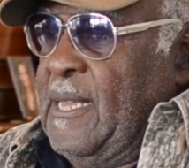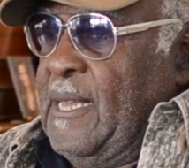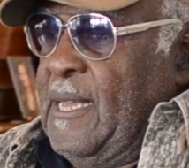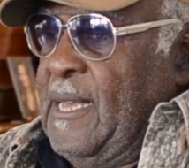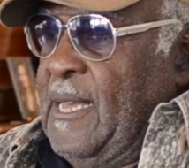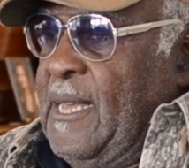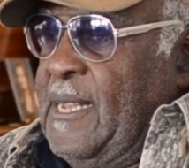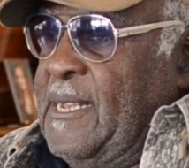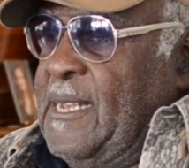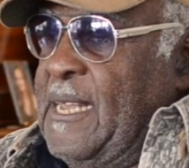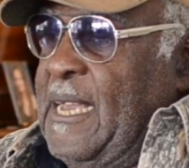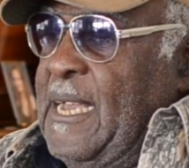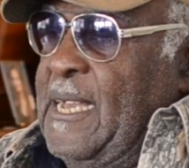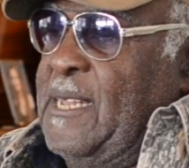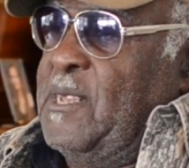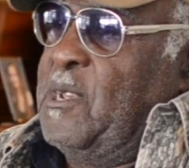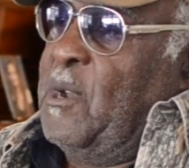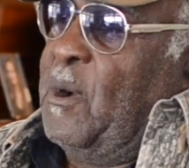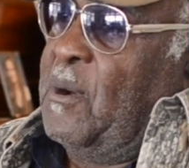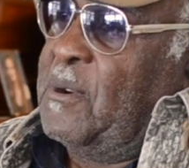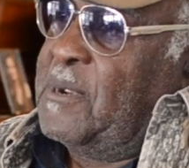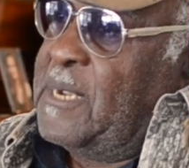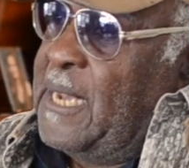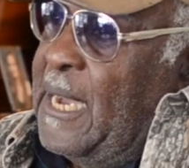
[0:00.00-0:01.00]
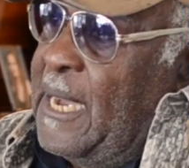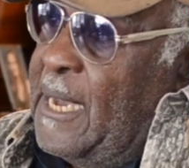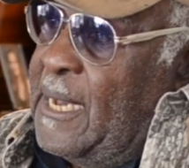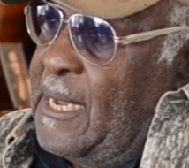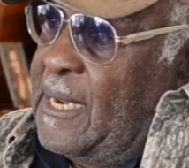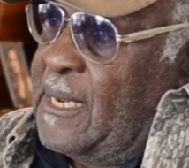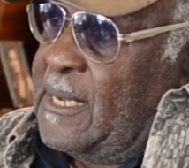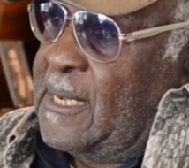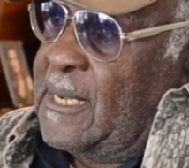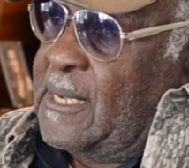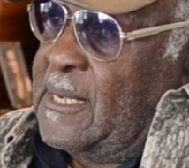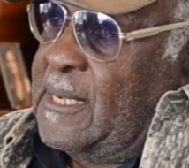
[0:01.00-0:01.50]
And then your
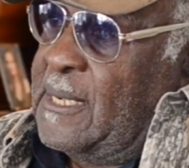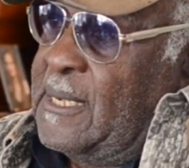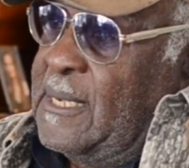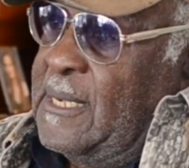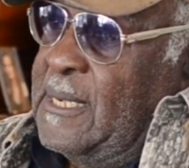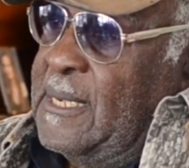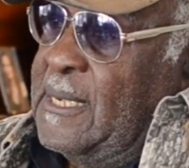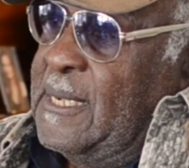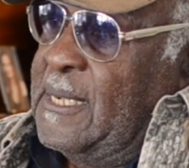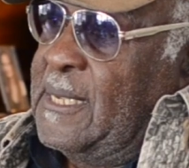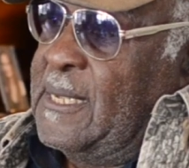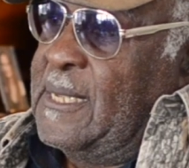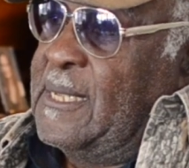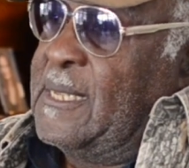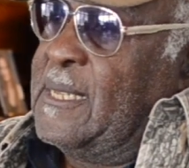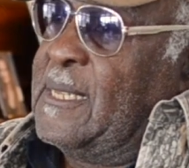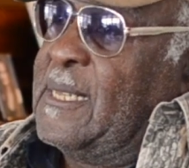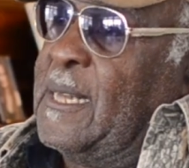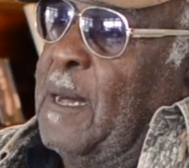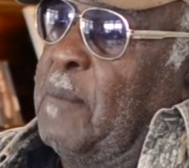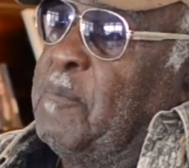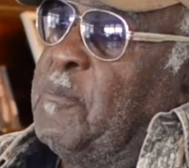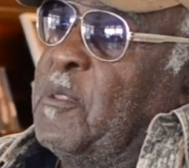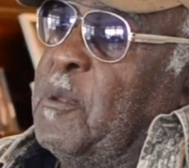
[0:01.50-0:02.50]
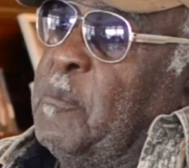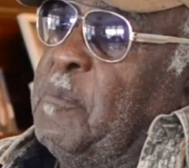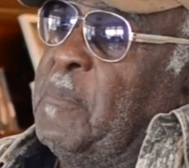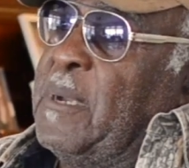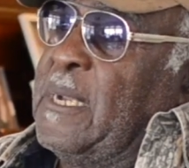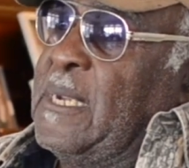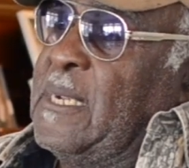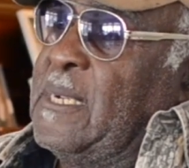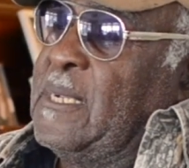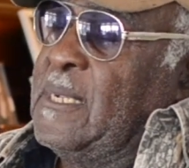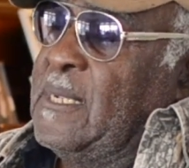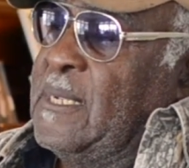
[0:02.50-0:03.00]
daddy come to
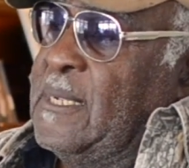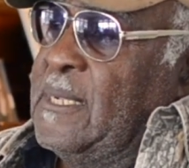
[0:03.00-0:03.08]
me